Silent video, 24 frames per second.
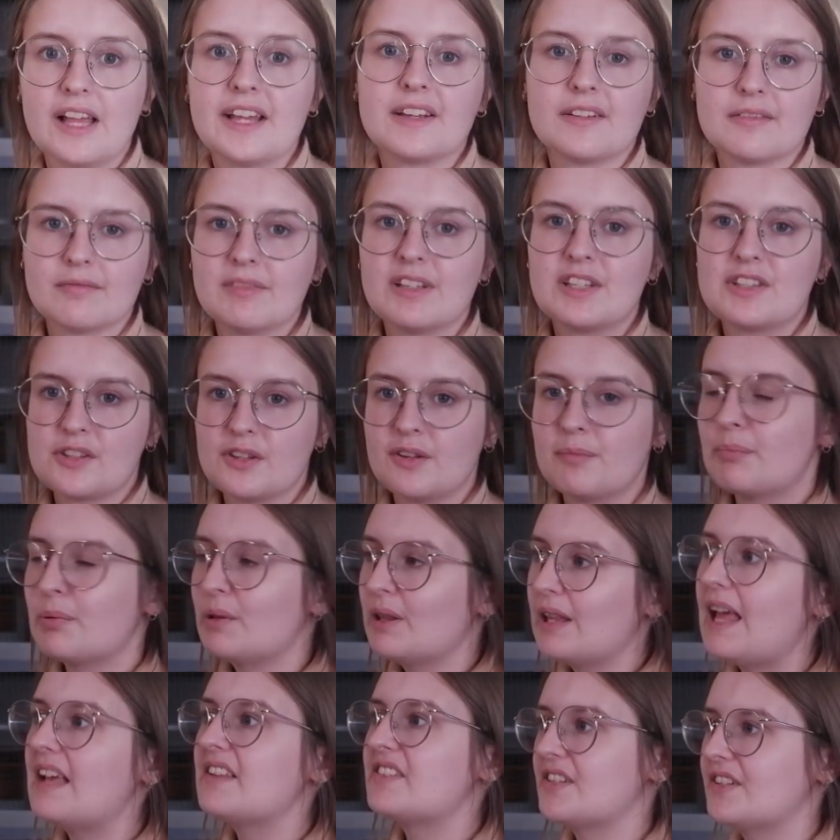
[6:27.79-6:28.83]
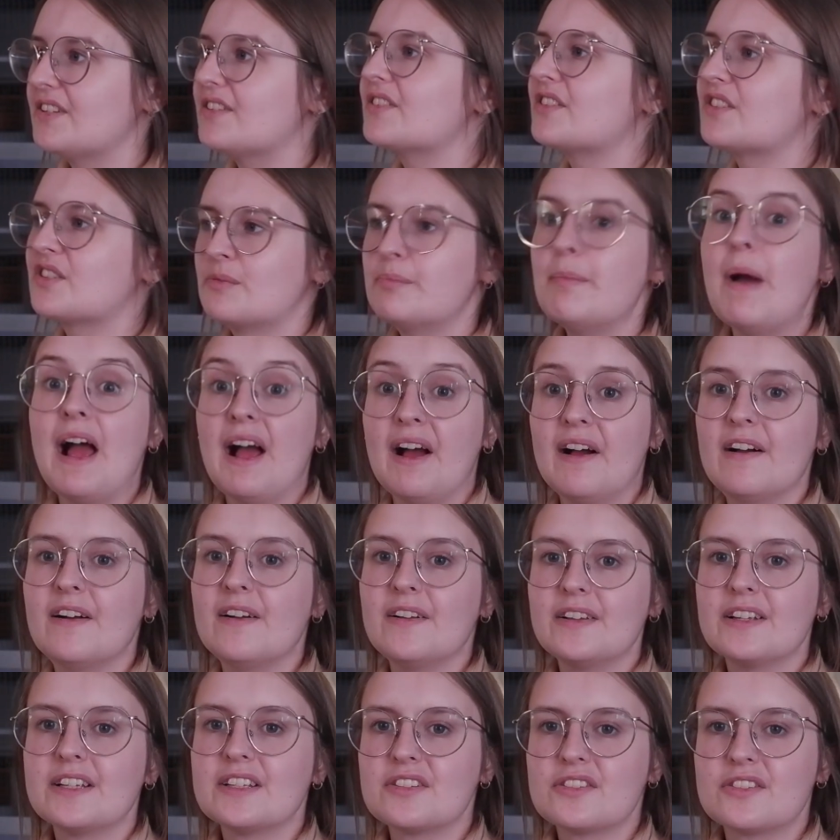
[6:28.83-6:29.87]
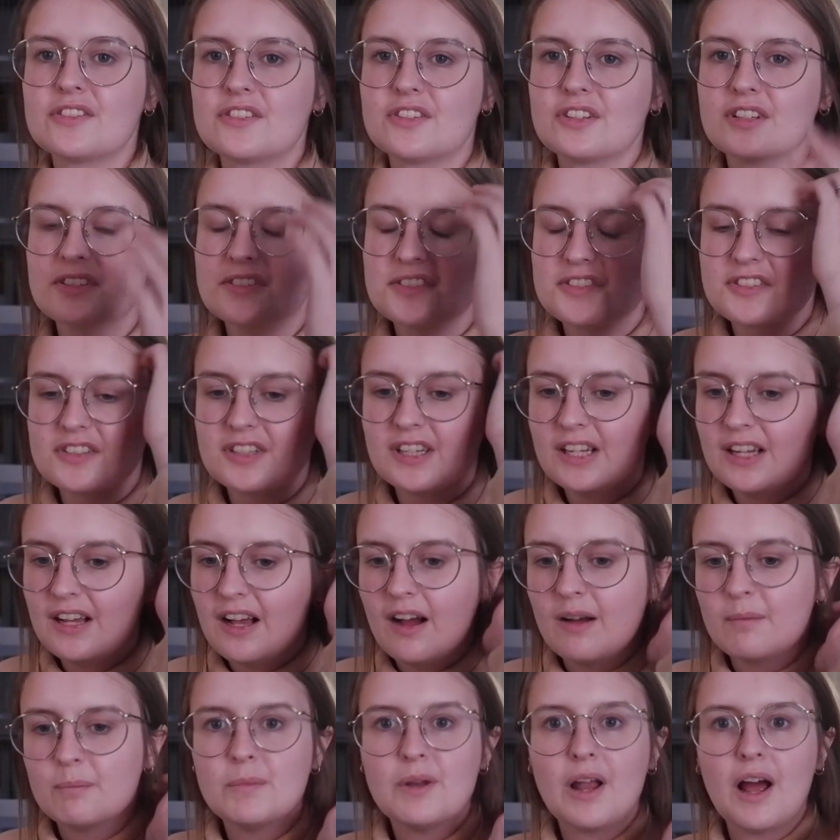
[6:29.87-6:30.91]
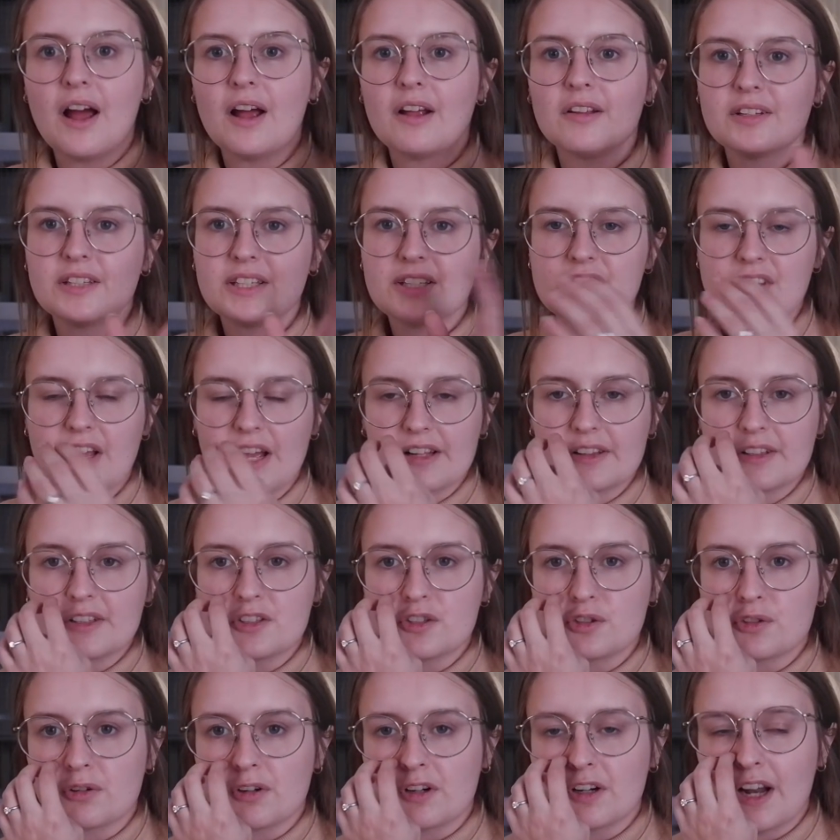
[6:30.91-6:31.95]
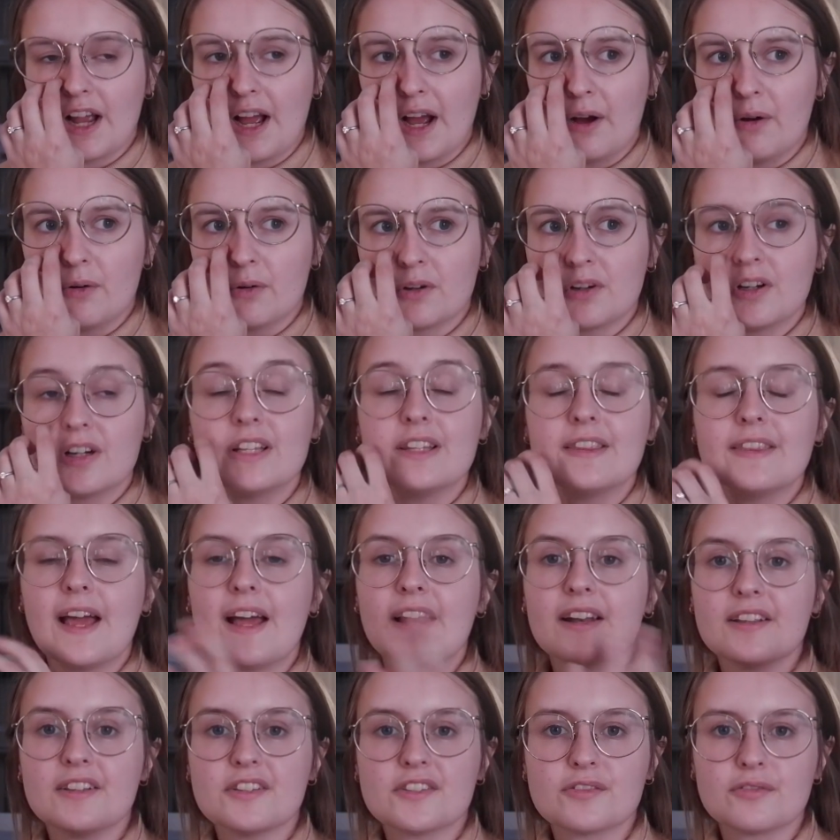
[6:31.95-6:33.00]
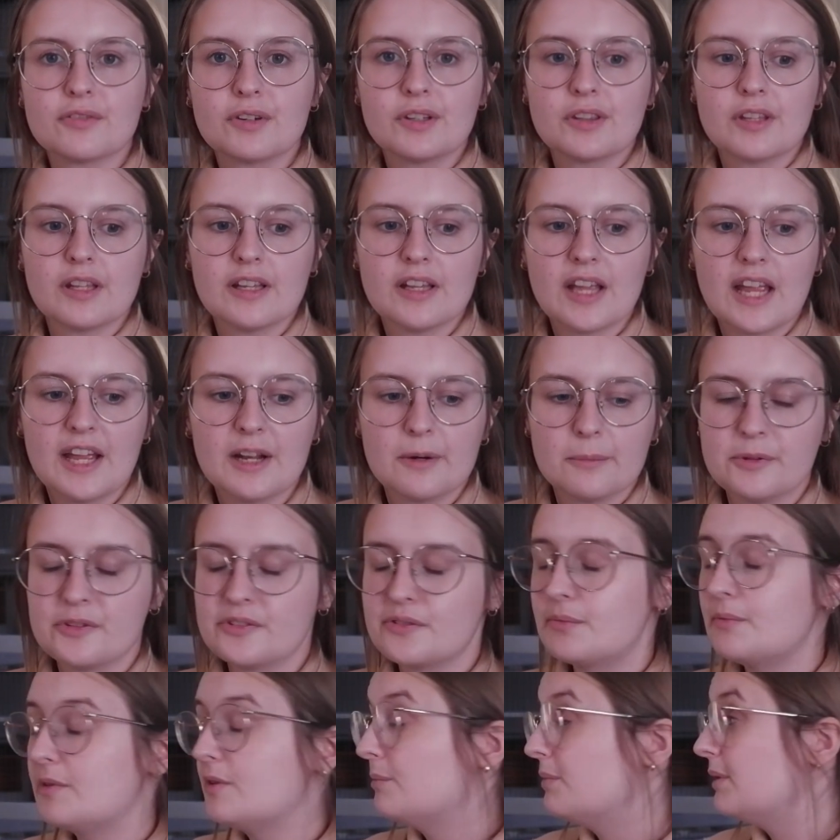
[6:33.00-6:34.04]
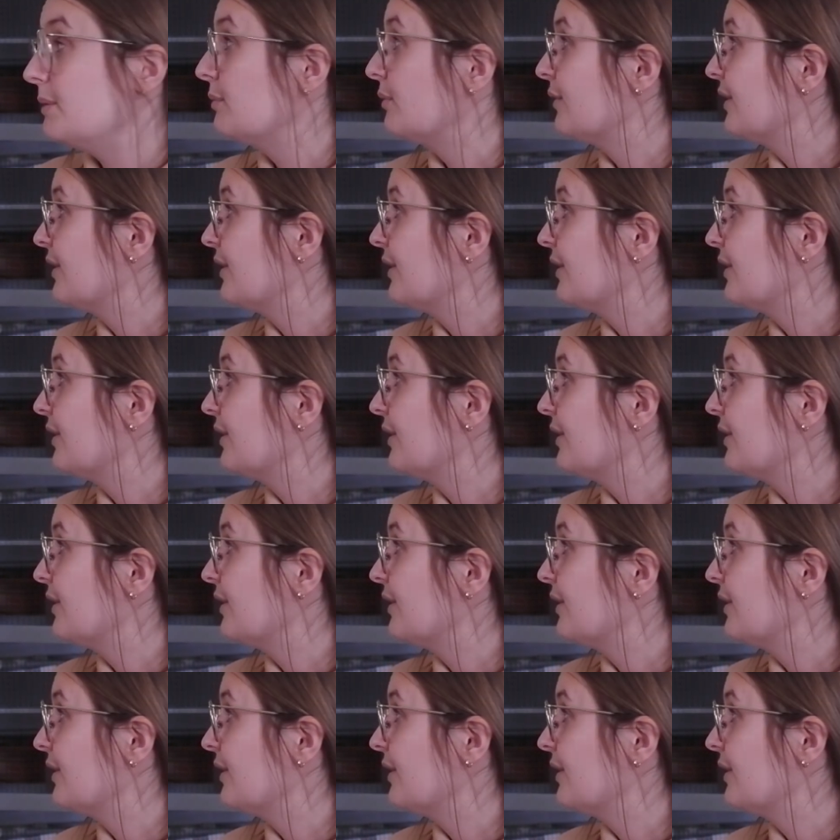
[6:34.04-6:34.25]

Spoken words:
like, it's a pleasant smell. It's just not exactly sure how good that is for the animals to be